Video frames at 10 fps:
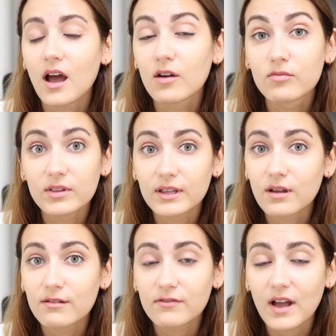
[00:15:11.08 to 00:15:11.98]
I really
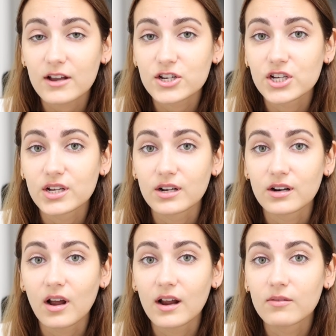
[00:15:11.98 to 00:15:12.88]
love
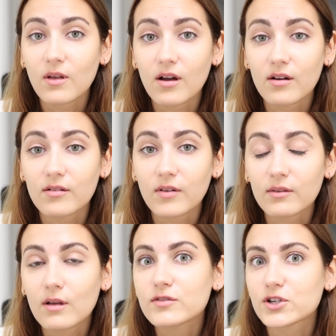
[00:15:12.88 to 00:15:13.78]
fashion. I
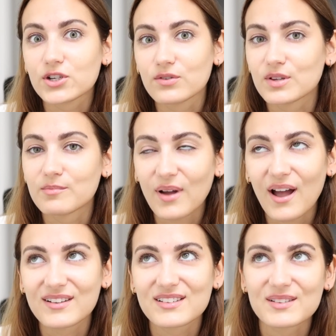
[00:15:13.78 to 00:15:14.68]
love shoes and
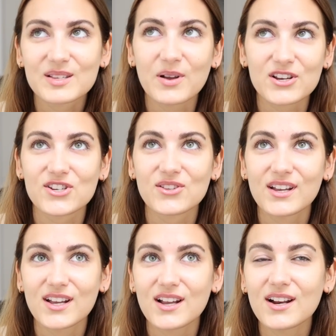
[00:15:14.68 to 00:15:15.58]
bags
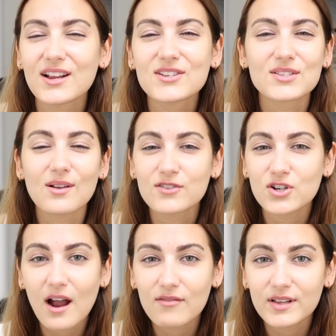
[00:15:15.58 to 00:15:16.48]
especially, and I just love
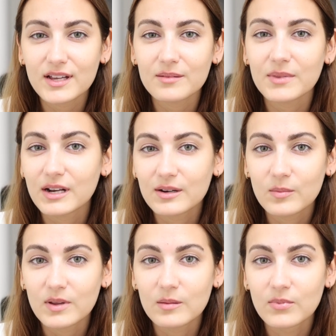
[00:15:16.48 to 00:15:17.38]
traveling, meeting new
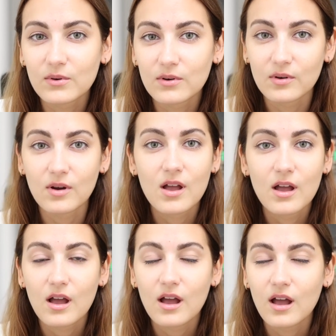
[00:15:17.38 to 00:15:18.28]
people,
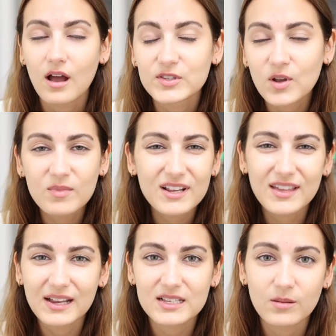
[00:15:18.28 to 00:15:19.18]
so many
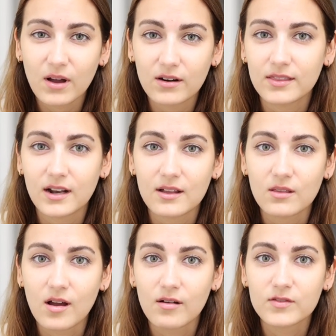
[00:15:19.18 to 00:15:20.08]
things about it that I
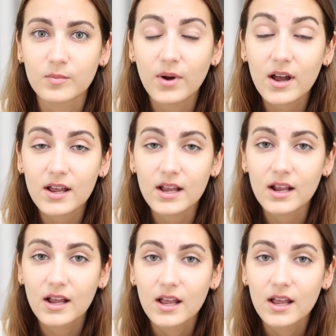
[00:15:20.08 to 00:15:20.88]
loved. But